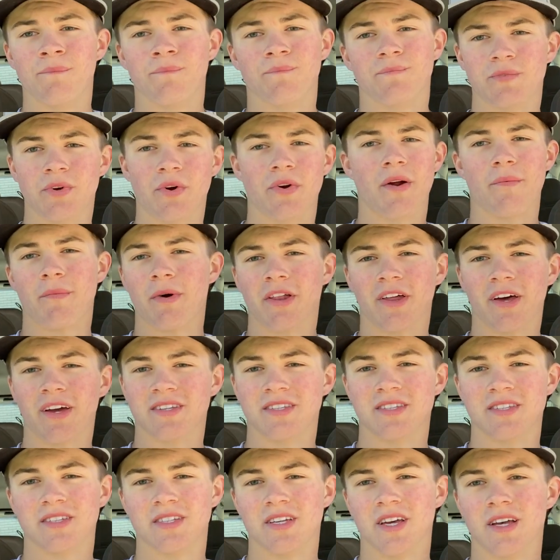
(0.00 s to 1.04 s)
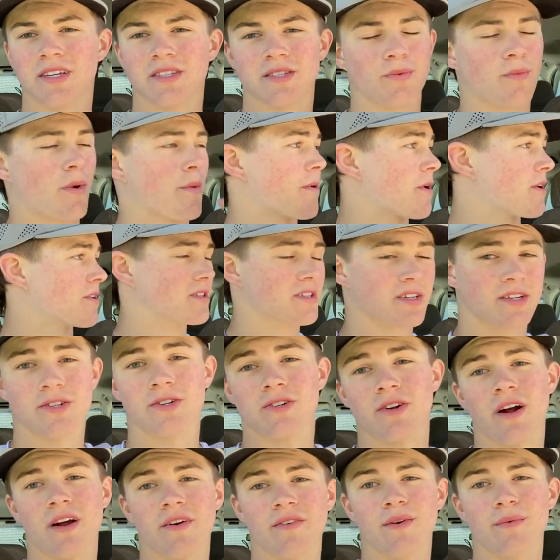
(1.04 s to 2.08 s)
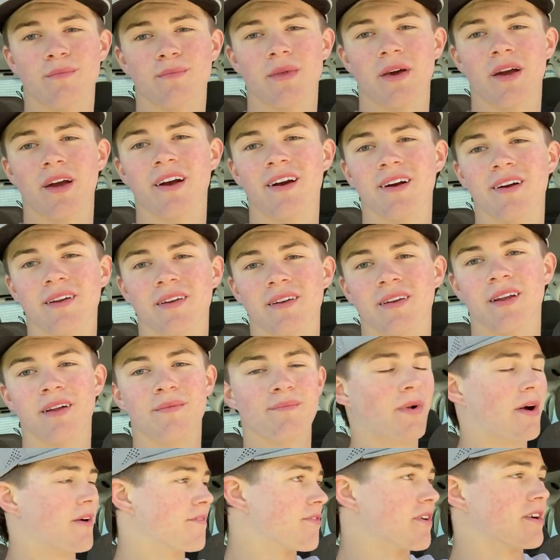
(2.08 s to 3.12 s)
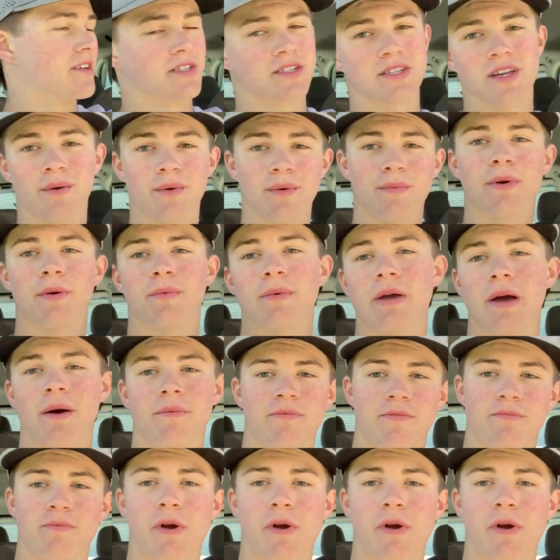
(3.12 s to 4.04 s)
don't have my license yet, so my parents had to drive him there, and my friend's just coming to pick me up for